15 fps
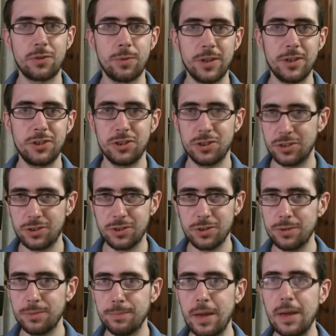question
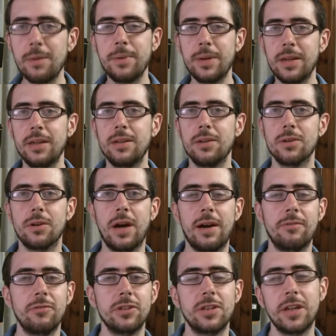to maybe your
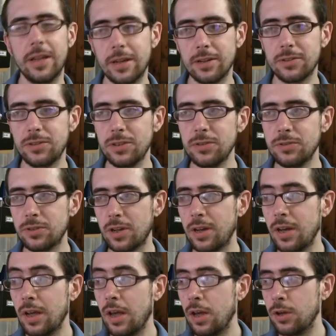average Linux user